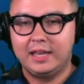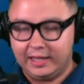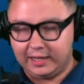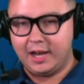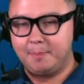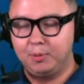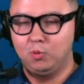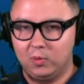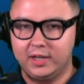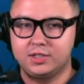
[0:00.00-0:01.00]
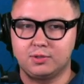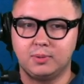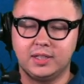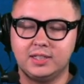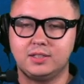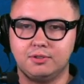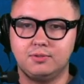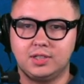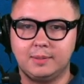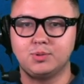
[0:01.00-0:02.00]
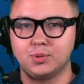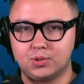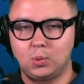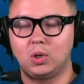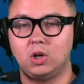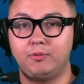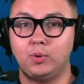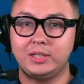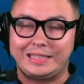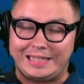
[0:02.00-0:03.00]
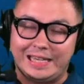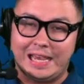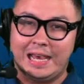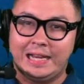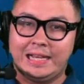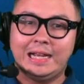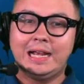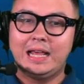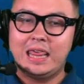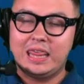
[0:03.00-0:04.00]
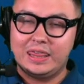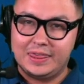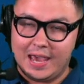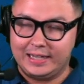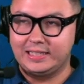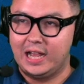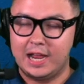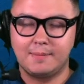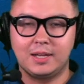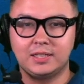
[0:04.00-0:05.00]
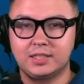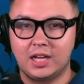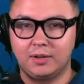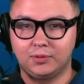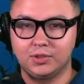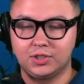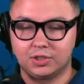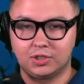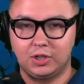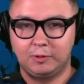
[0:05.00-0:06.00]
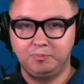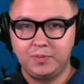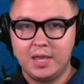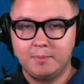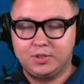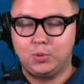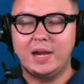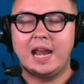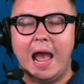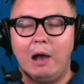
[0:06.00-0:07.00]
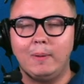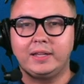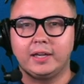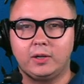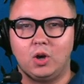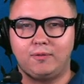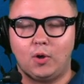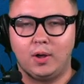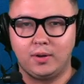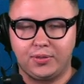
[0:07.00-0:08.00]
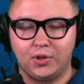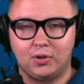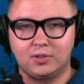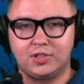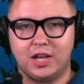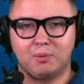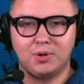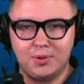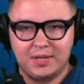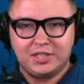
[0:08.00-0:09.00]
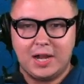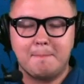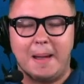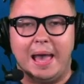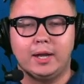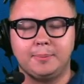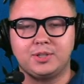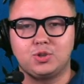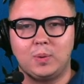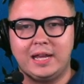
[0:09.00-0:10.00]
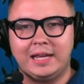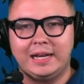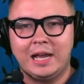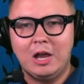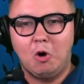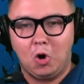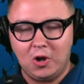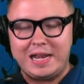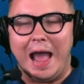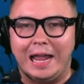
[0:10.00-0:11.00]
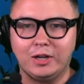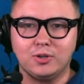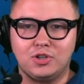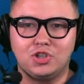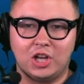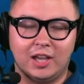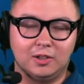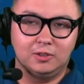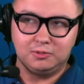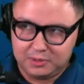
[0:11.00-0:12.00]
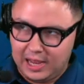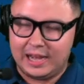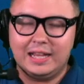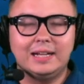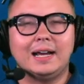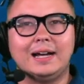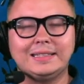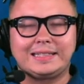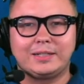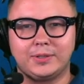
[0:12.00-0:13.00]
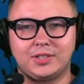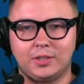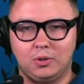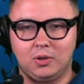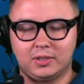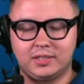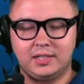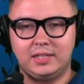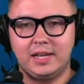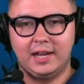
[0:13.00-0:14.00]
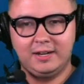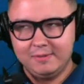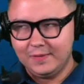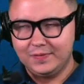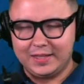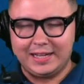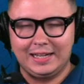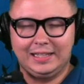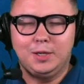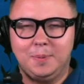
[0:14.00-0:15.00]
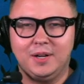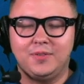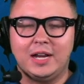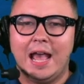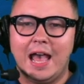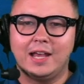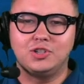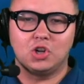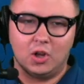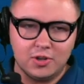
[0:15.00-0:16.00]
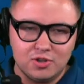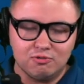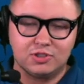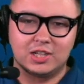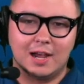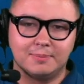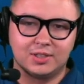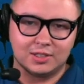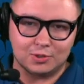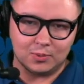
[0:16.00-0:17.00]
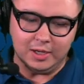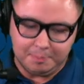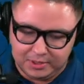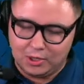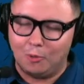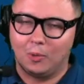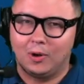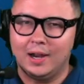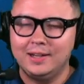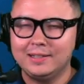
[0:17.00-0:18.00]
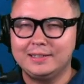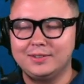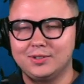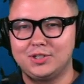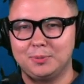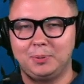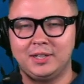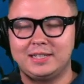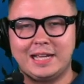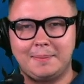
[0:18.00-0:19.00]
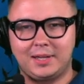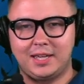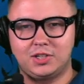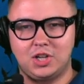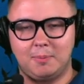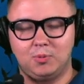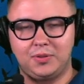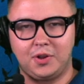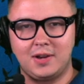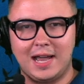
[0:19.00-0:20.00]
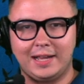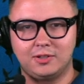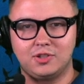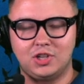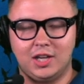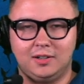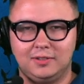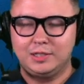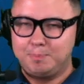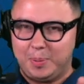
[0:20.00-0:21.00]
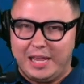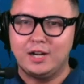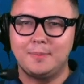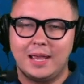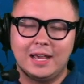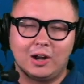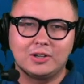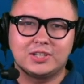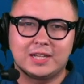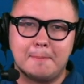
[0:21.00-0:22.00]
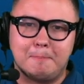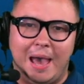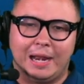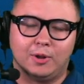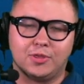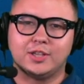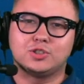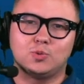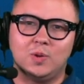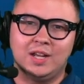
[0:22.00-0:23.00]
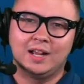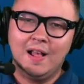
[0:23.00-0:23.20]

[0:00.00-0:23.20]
in a couple weeks when these two teams will square off once again, that time in San Francisco. Between now and kickoff on Thursday, we're doing a sub-battle between our Niners channel and us here at Seahawks Today. They got a little bit of an edge on new subs this week, but don't worry, there's still plenty of time to catch up with our Niners channel. Let's beat them in our sub-battle this week.